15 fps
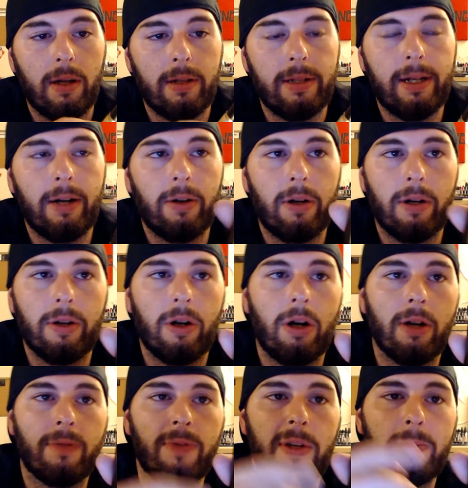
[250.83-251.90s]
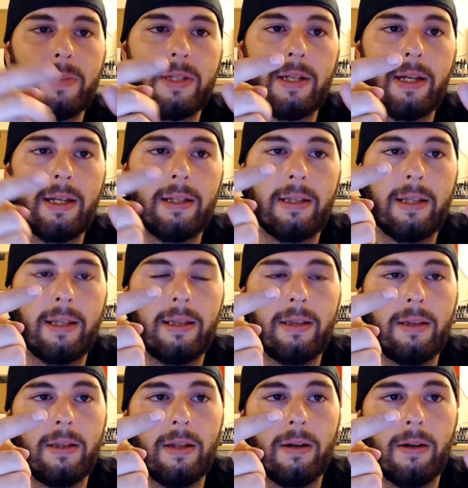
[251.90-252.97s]
Now on Vape's site,
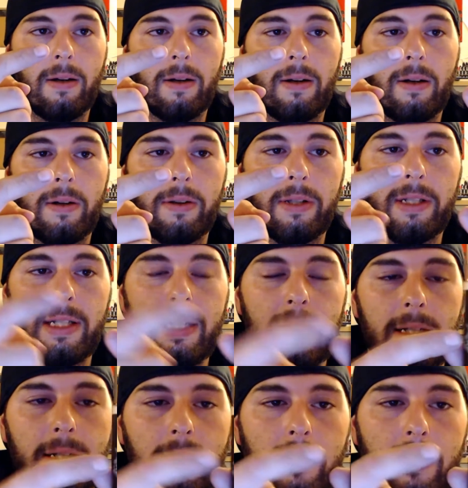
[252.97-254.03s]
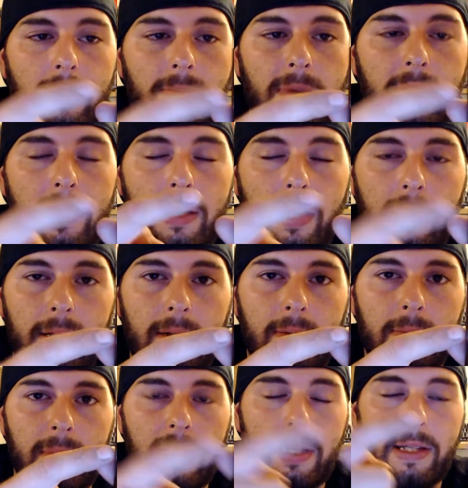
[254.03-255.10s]
on the details of this
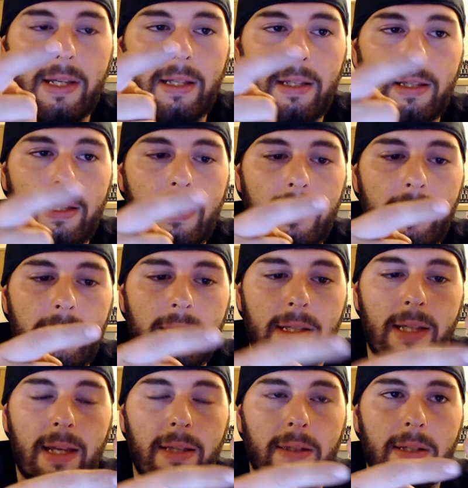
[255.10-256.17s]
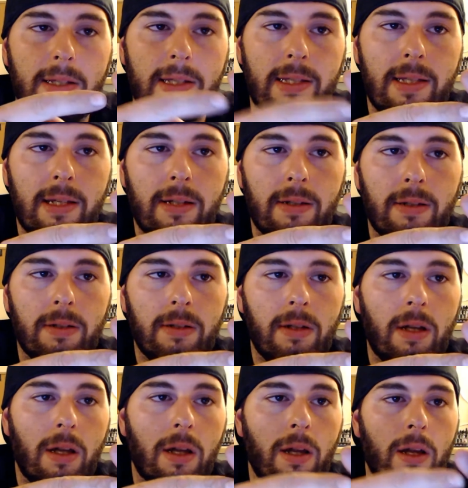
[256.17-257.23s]
item, they say that this is stainless steel.
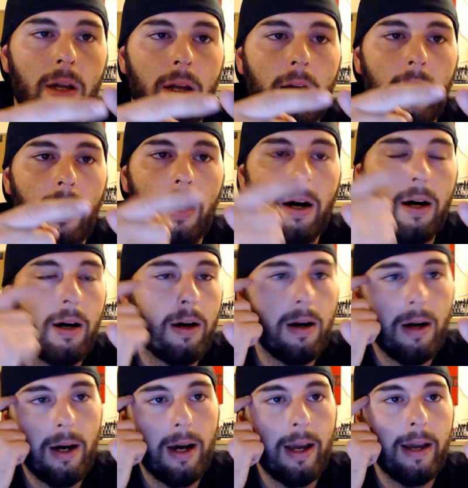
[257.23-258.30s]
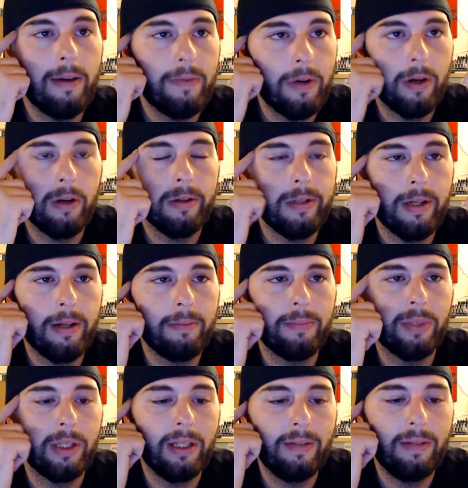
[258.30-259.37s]
I have a hard time
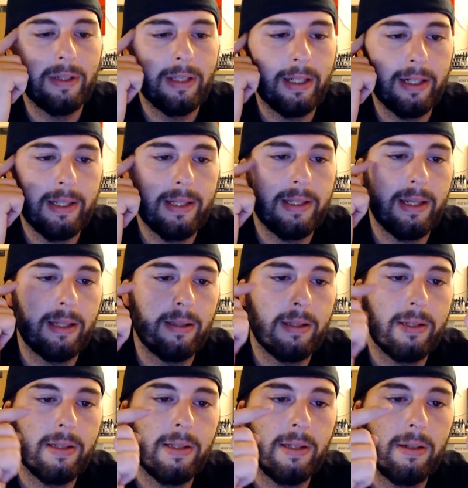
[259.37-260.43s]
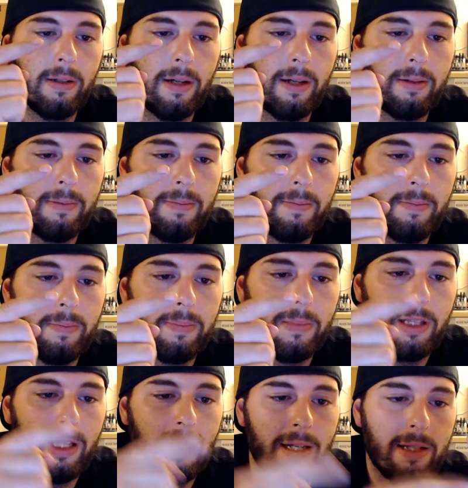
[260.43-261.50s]
believing that it's stainless steel. I
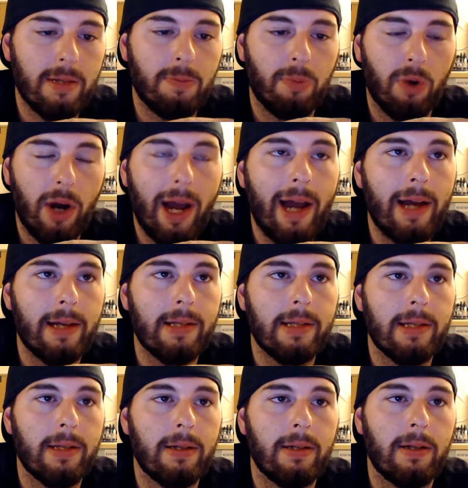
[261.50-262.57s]
think it's brass,